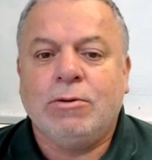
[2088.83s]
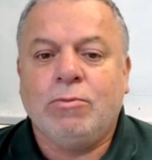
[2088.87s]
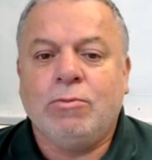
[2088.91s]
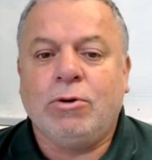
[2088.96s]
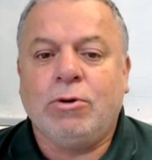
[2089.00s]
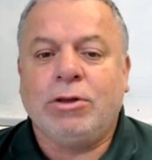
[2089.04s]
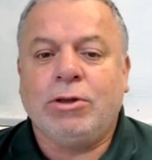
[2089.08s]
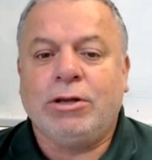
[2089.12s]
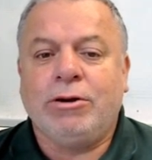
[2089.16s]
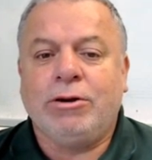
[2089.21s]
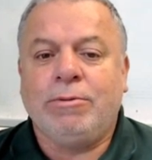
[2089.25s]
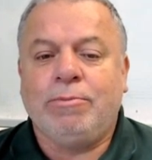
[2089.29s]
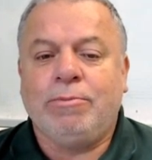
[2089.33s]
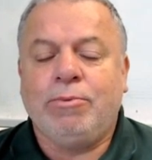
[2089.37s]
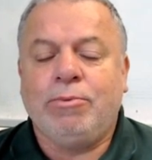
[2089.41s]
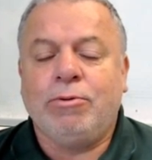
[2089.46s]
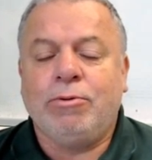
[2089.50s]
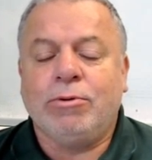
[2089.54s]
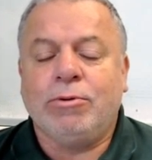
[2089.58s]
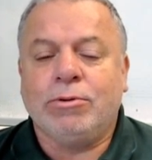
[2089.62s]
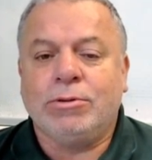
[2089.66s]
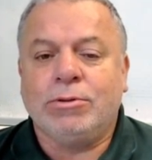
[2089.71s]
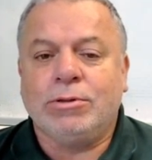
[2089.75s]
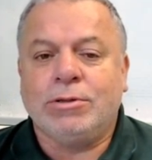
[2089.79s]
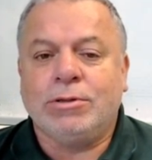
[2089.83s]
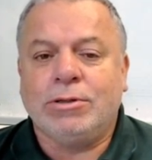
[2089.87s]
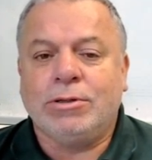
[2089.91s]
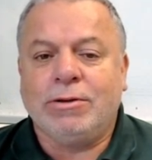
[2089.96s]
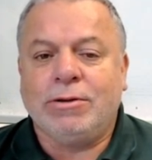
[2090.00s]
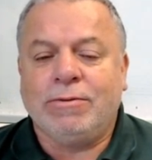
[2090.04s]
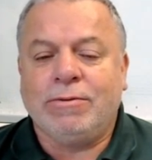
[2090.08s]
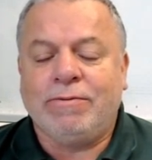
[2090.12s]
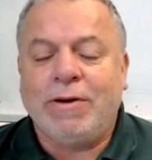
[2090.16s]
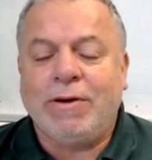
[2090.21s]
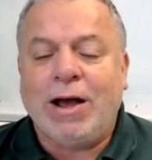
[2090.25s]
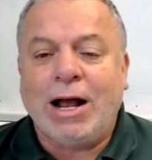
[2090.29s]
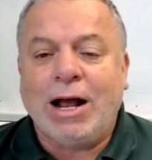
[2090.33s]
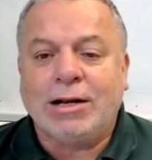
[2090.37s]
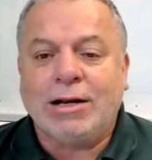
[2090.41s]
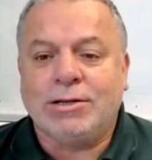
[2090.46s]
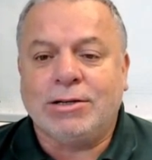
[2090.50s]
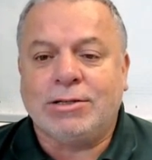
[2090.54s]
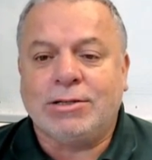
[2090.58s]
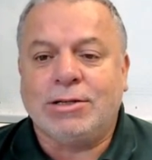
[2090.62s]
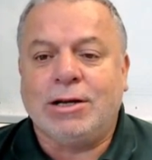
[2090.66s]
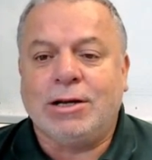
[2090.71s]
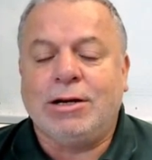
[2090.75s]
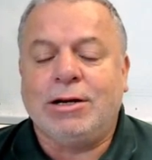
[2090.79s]
what their important
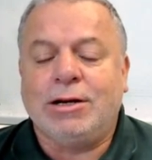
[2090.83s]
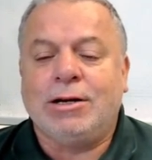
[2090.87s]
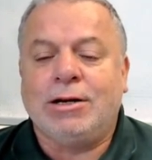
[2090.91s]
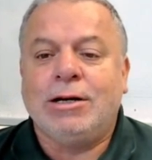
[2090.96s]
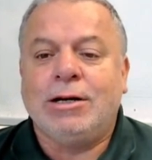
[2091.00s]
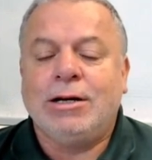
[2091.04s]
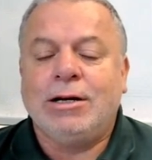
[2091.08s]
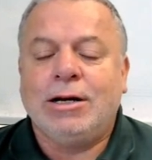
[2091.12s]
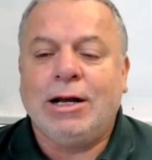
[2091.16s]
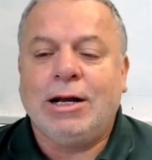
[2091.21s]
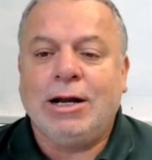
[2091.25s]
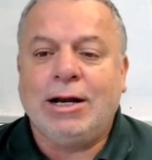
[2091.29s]
factors are,